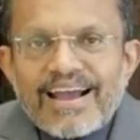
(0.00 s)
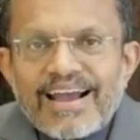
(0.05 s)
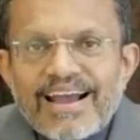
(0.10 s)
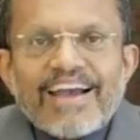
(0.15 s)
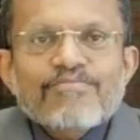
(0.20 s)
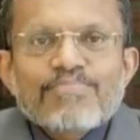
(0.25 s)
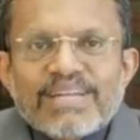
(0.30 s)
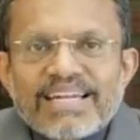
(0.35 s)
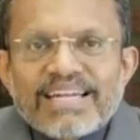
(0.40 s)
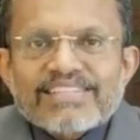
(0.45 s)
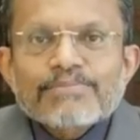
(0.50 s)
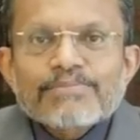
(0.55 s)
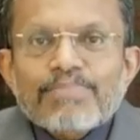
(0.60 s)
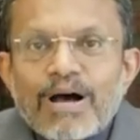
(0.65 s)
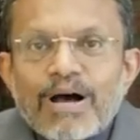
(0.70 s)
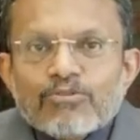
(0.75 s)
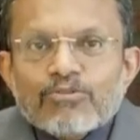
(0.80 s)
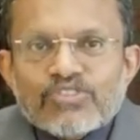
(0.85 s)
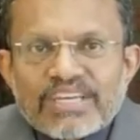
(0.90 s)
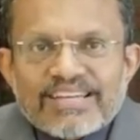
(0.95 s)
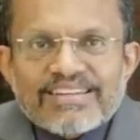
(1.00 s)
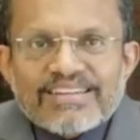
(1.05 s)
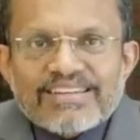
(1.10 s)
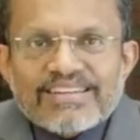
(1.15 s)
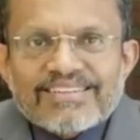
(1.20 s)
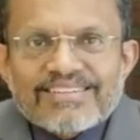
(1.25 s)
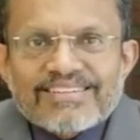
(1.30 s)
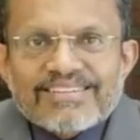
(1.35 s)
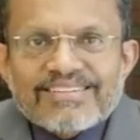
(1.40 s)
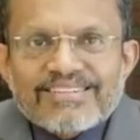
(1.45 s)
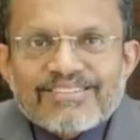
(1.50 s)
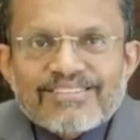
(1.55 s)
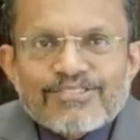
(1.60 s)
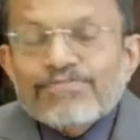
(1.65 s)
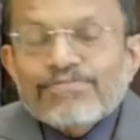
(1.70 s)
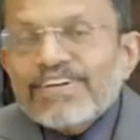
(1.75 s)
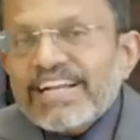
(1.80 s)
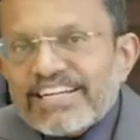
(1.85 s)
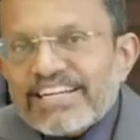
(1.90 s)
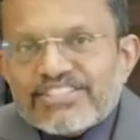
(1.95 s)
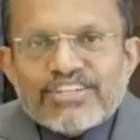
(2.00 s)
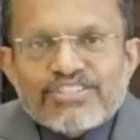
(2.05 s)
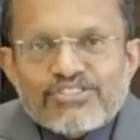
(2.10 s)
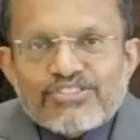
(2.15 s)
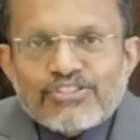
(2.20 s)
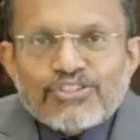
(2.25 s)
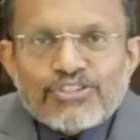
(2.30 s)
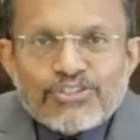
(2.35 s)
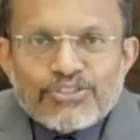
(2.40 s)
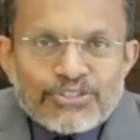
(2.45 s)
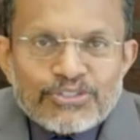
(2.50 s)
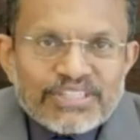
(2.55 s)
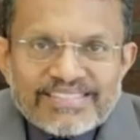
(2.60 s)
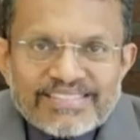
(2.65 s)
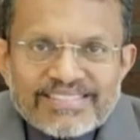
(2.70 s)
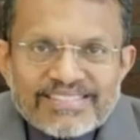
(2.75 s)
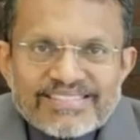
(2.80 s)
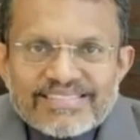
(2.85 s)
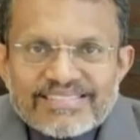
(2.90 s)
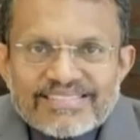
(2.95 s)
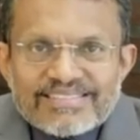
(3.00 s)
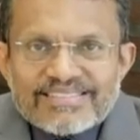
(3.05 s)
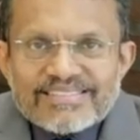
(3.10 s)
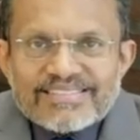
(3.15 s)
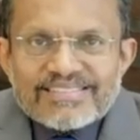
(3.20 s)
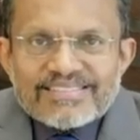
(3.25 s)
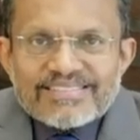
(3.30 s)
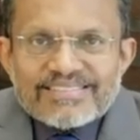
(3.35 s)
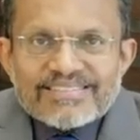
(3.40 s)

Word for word: have been espousing to financial institutions.